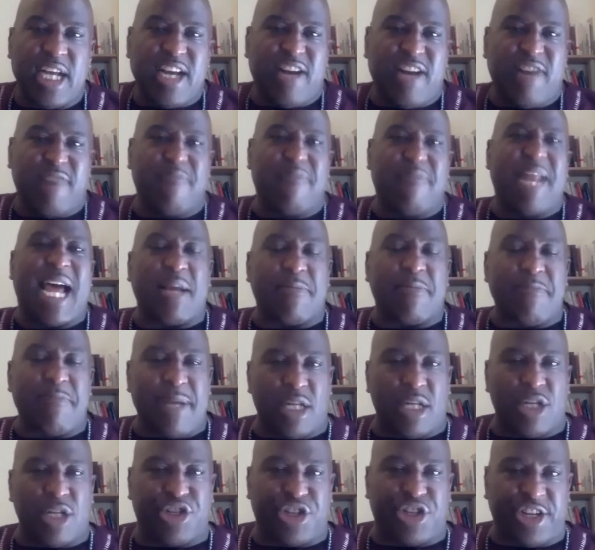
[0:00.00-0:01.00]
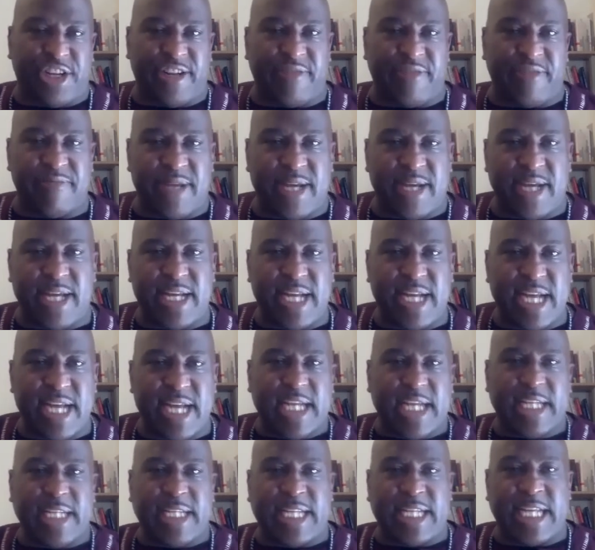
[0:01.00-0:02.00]
of Black male achievement
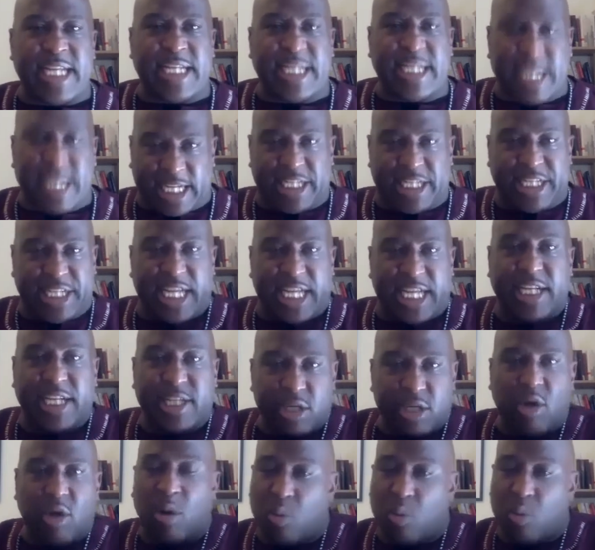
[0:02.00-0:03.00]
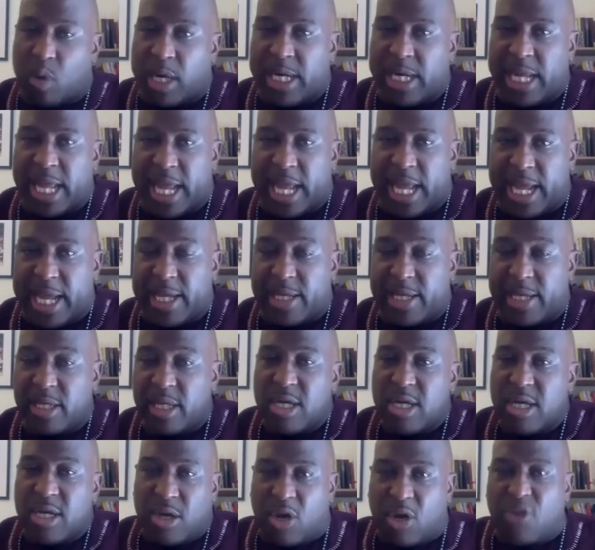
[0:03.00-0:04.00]
didn't exist on one hand,
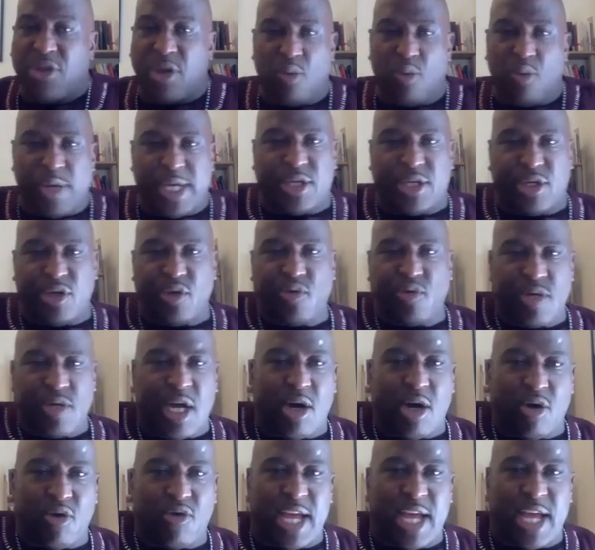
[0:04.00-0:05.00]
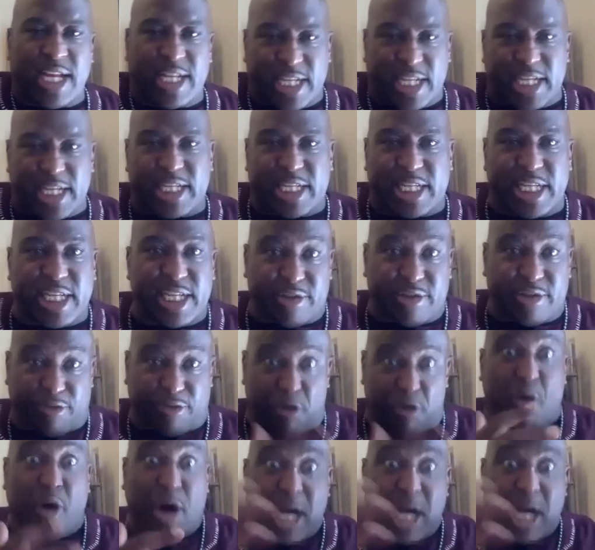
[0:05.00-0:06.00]
although we do know that this is
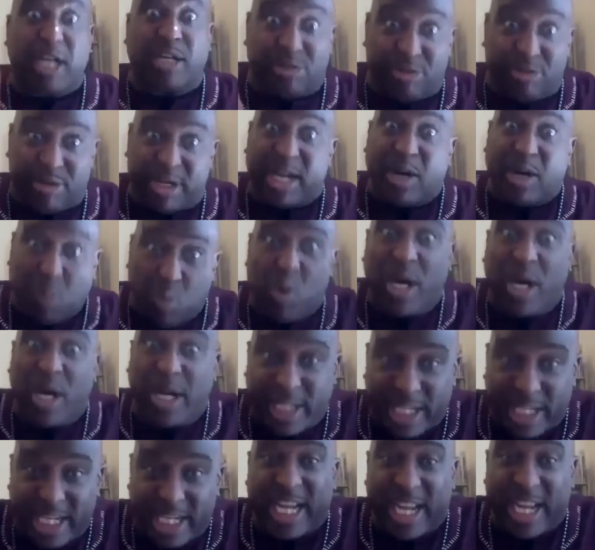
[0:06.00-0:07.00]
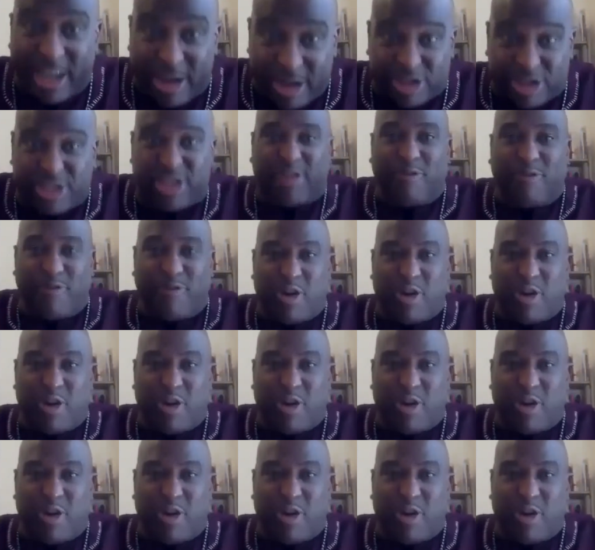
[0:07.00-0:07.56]
401 years of